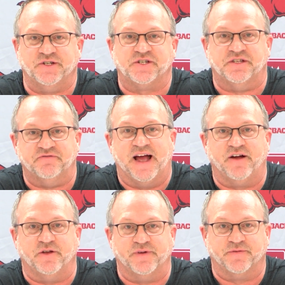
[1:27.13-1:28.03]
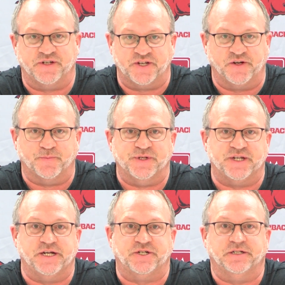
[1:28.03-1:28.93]
just the value of every single
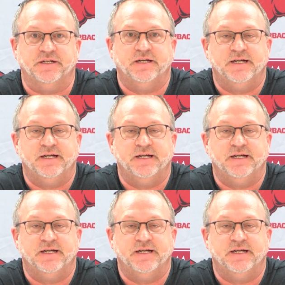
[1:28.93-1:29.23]
possession.